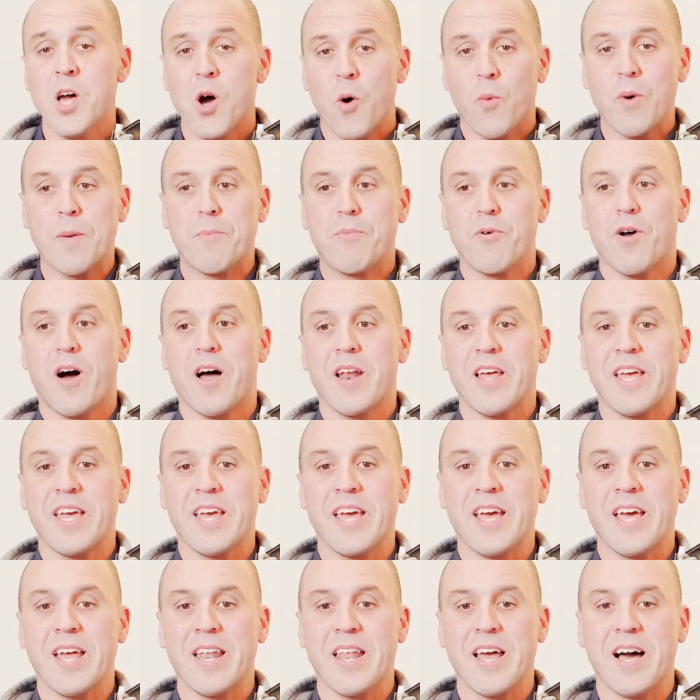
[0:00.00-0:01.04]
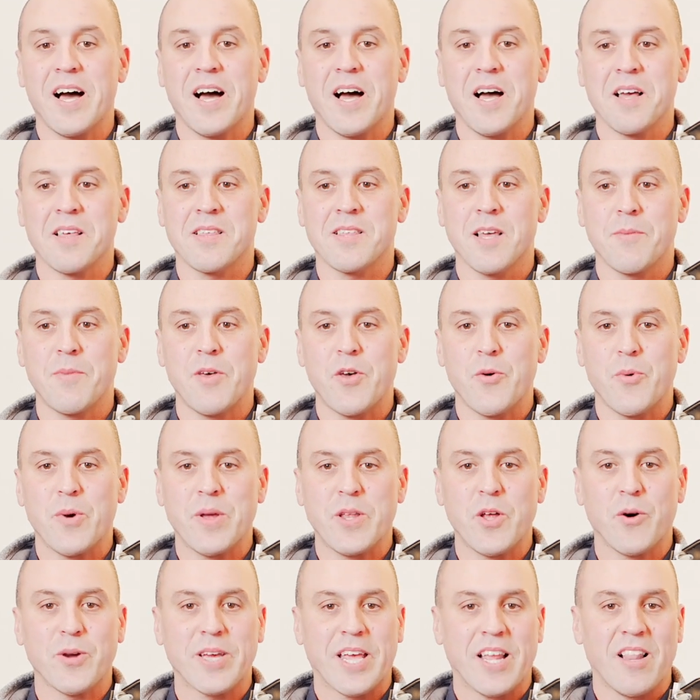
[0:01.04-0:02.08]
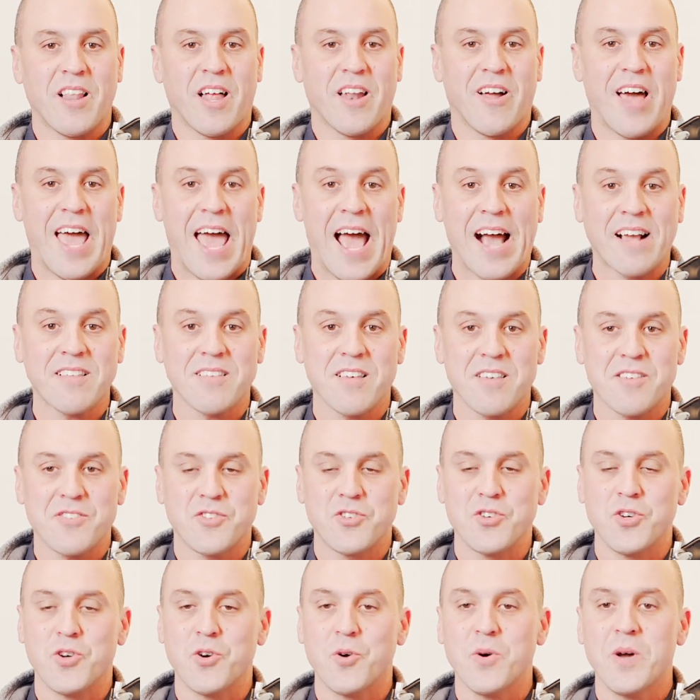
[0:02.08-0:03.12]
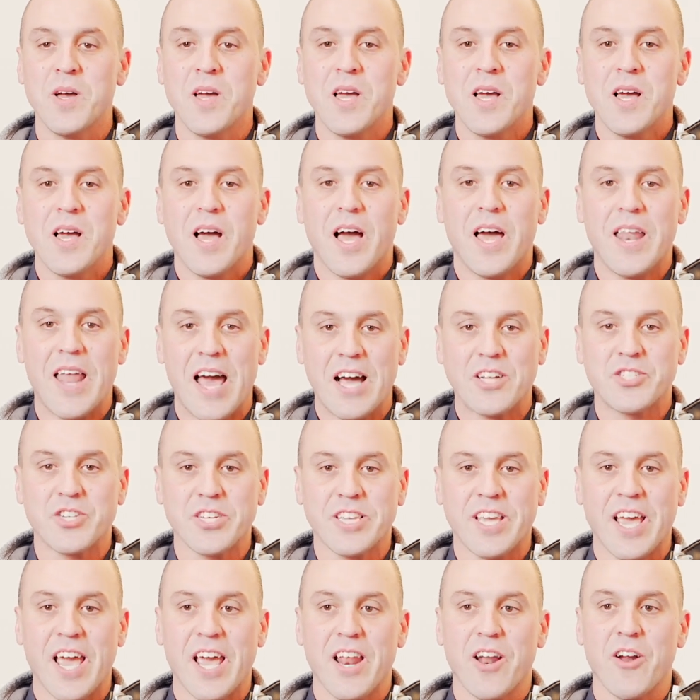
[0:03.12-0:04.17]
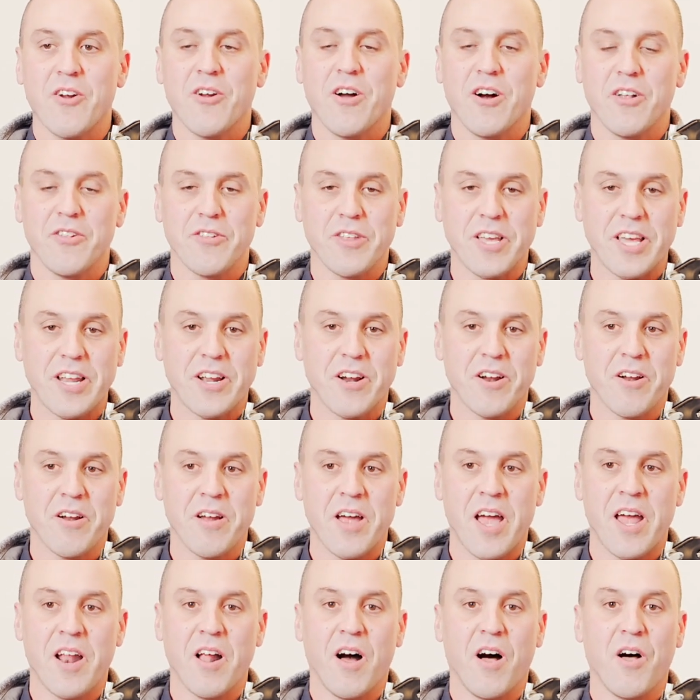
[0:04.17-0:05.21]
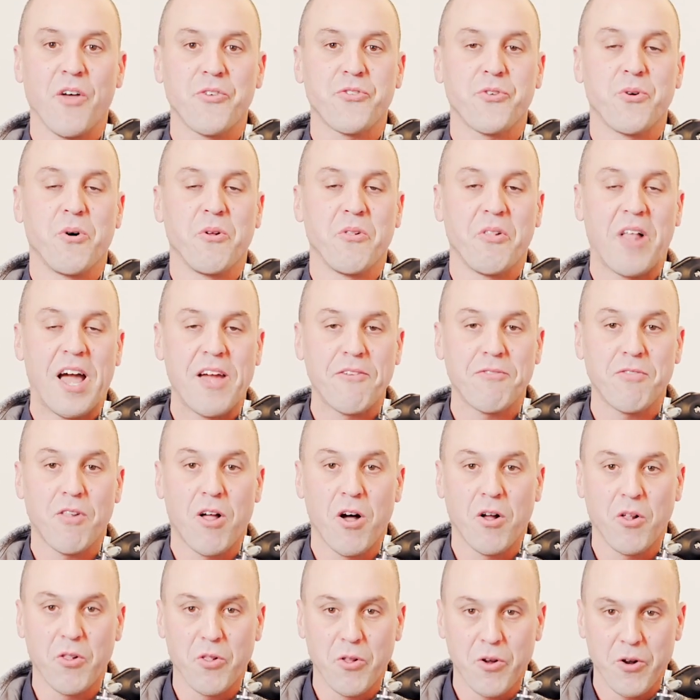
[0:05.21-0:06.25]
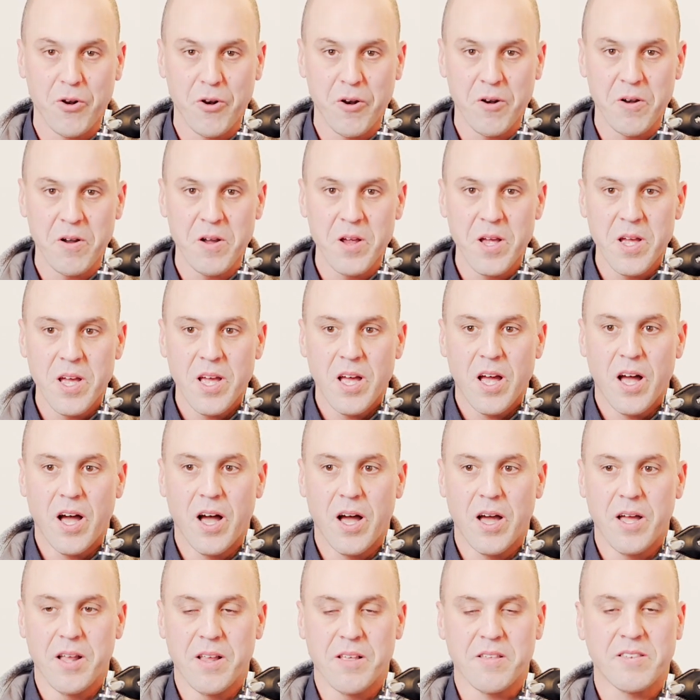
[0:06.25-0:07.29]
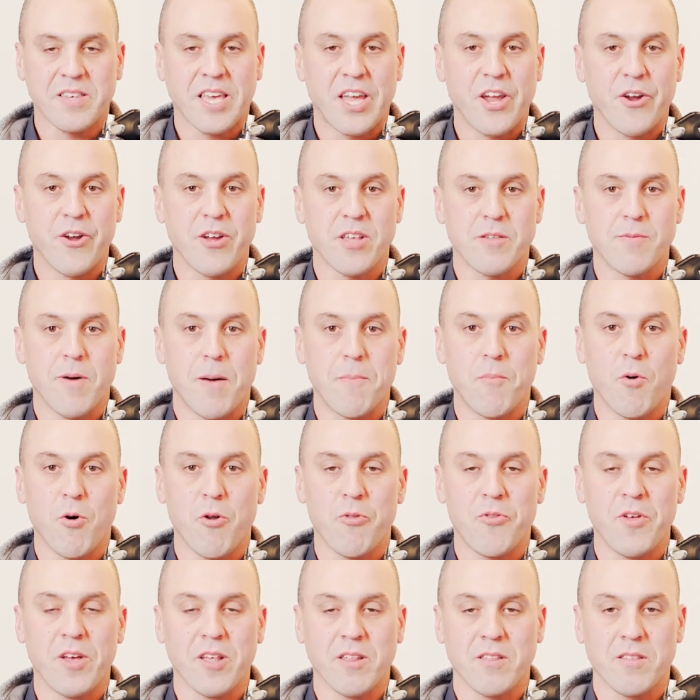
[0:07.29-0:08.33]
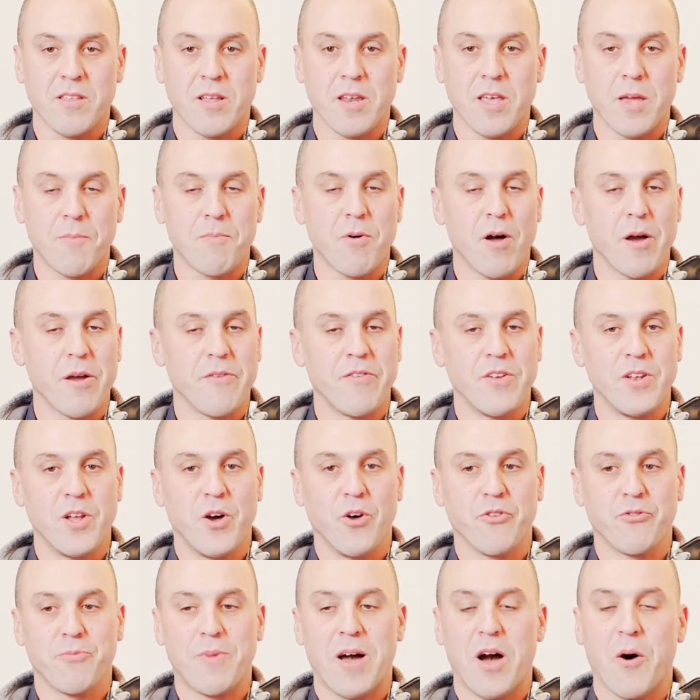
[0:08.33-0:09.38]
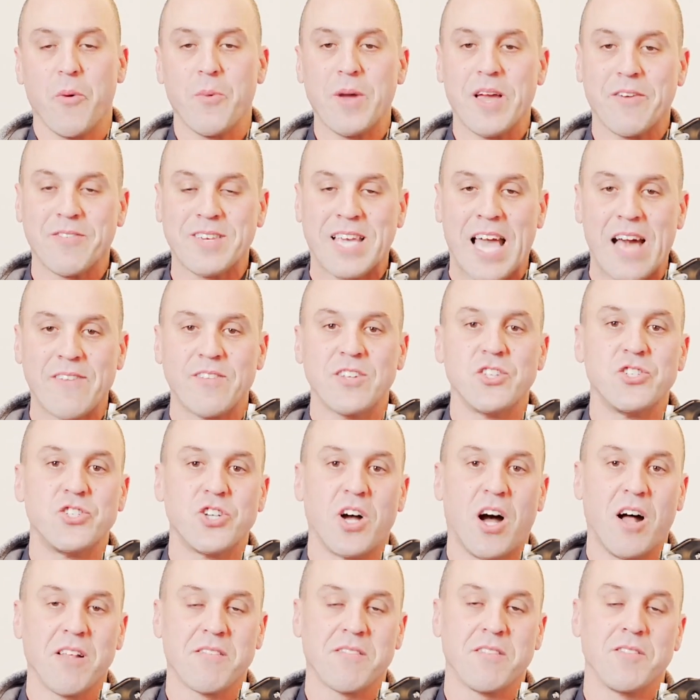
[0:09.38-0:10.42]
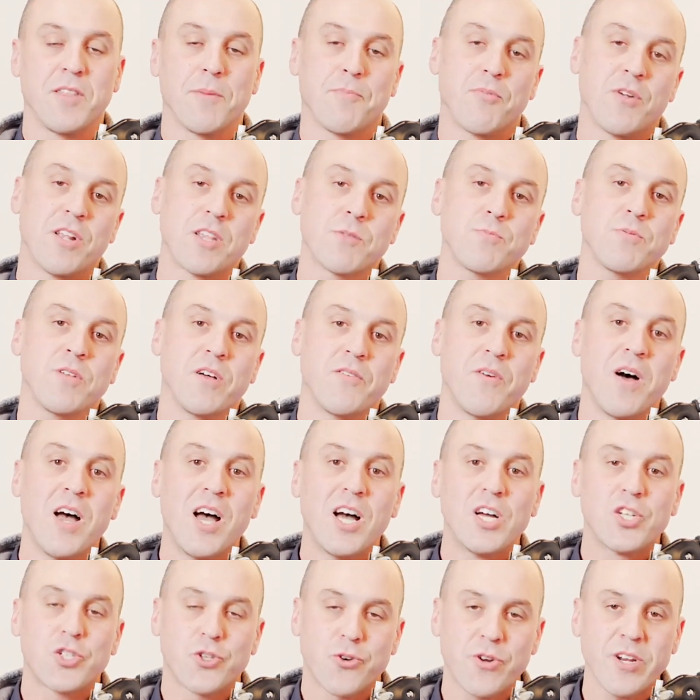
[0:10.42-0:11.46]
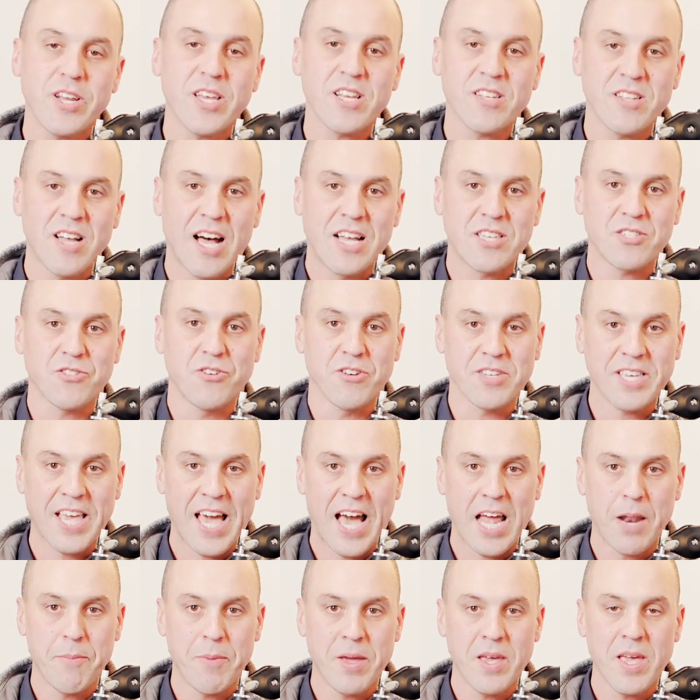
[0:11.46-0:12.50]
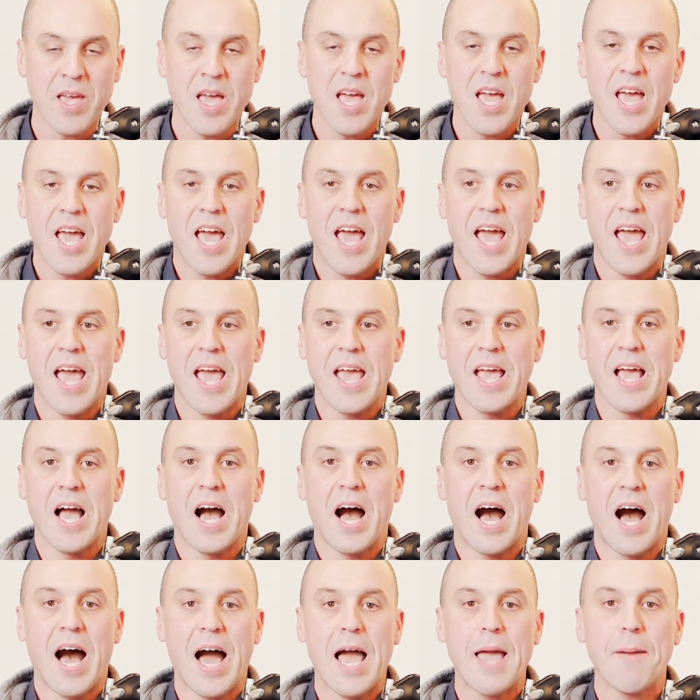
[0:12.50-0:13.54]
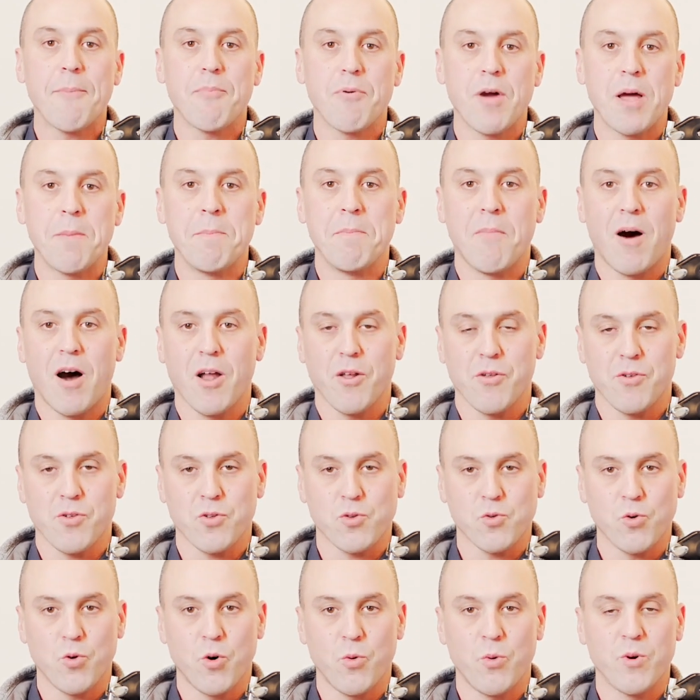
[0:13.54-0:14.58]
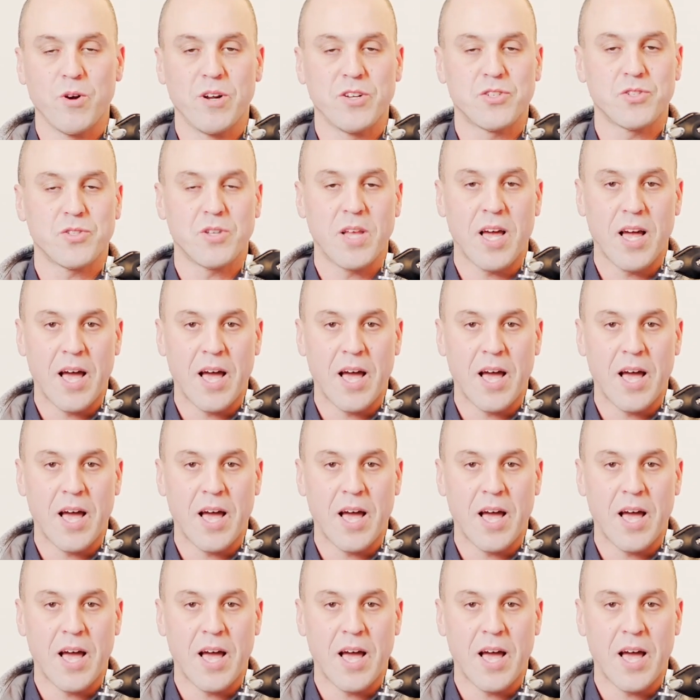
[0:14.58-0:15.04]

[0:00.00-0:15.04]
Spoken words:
We brought in somebody that we don't get a lot of access to, an educator, a leader, and also a lifelong learner, and is curious about more things than he probably even knows about. We have Kevin Johnson, the principal of Trinity Classical Academy, a hybrid model school where it's